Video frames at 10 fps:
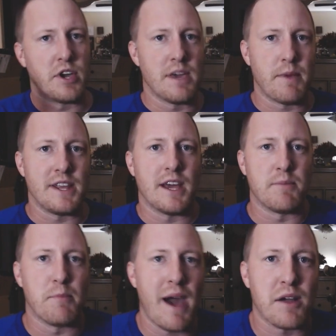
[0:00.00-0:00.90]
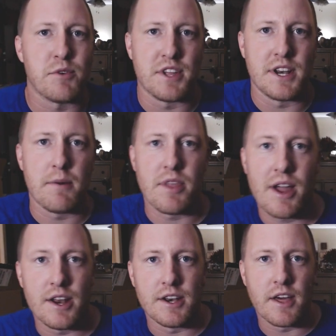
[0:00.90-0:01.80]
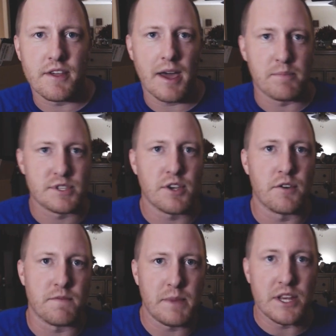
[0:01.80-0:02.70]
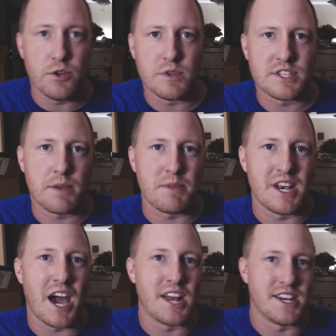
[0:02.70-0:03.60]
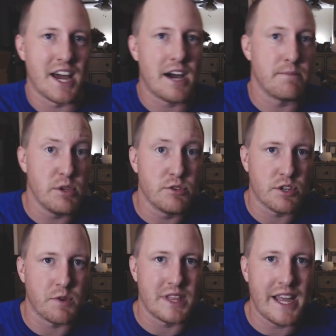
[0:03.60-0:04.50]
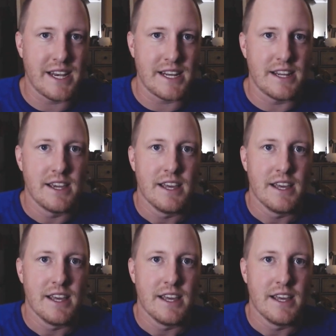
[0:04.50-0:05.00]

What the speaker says: m.a.double back with another episode of me doing something non-music related